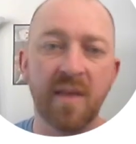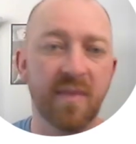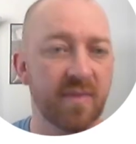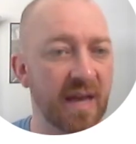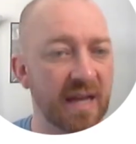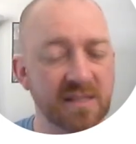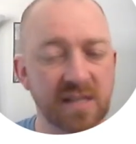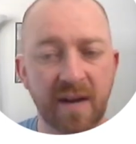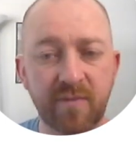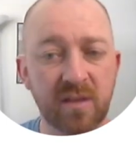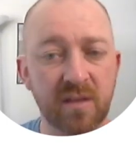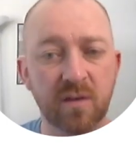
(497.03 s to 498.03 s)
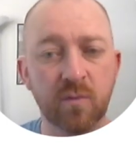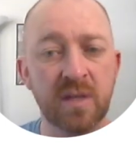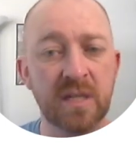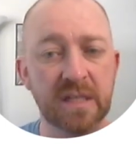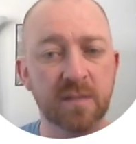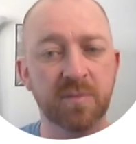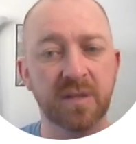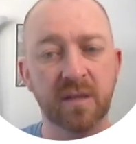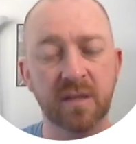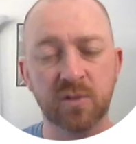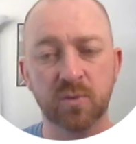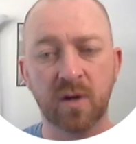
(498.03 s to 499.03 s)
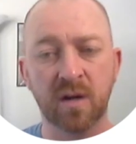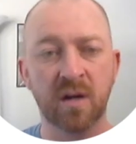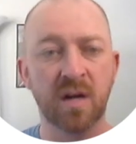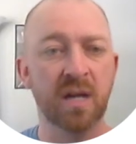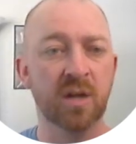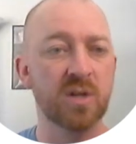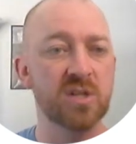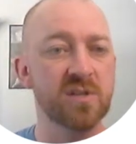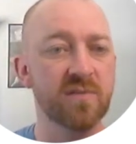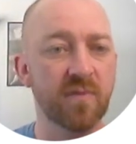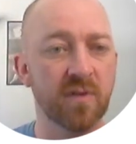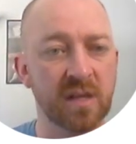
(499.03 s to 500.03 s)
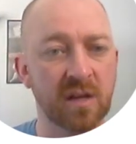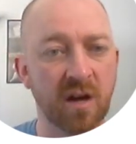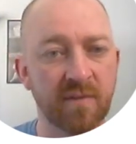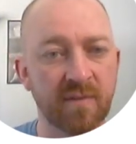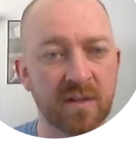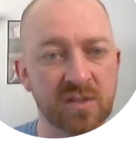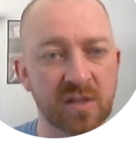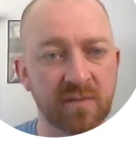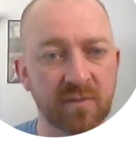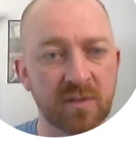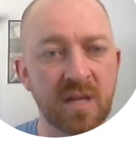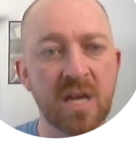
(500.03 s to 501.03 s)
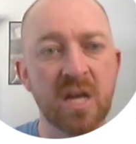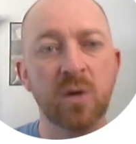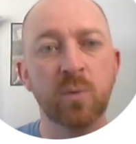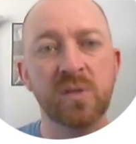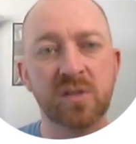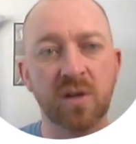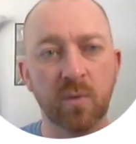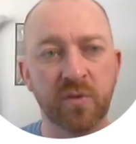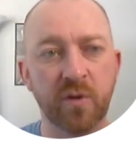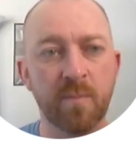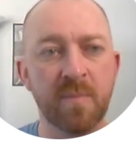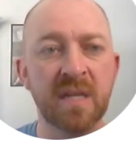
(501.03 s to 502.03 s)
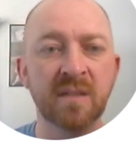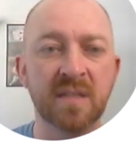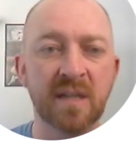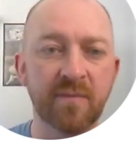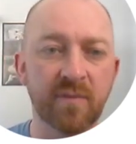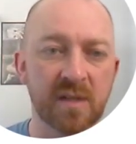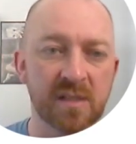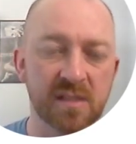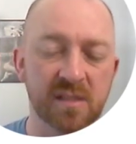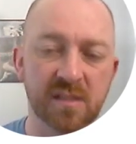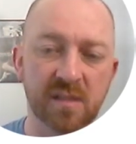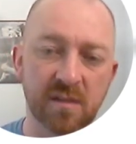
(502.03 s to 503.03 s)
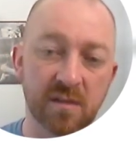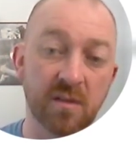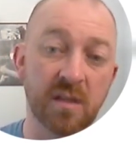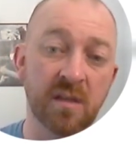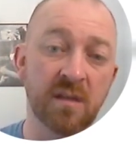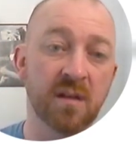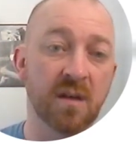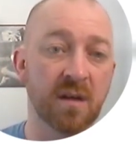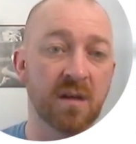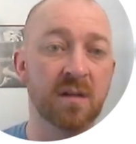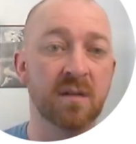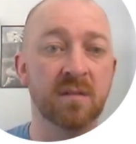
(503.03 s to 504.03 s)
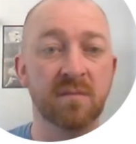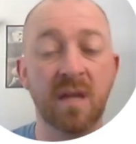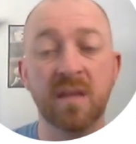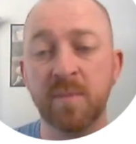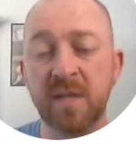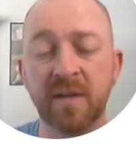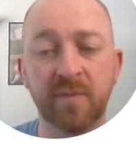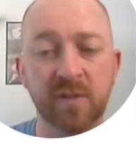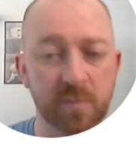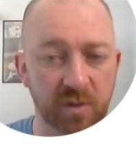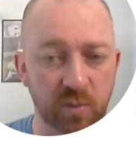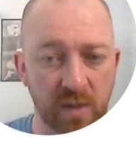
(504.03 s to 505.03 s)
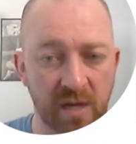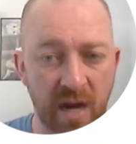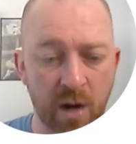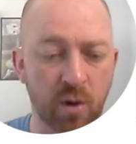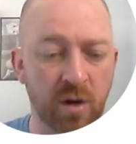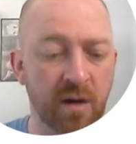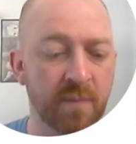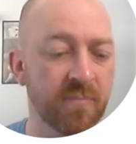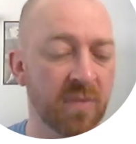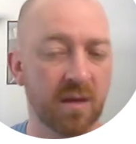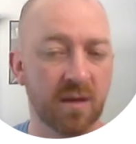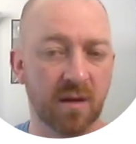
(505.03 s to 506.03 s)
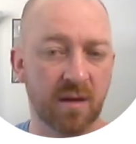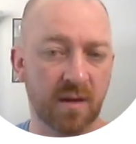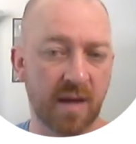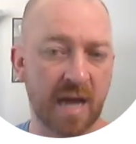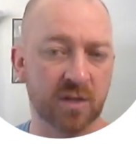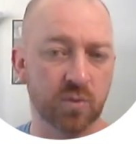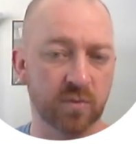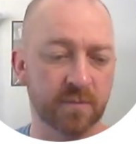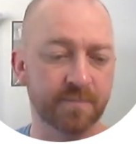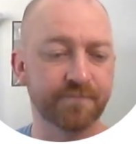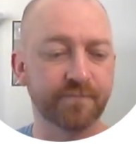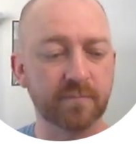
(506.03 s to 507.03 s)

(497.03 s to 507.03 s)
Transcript: That's everything we need to plug into our equation for the confidence interval. We start with our mean difference, the mean difference between our actual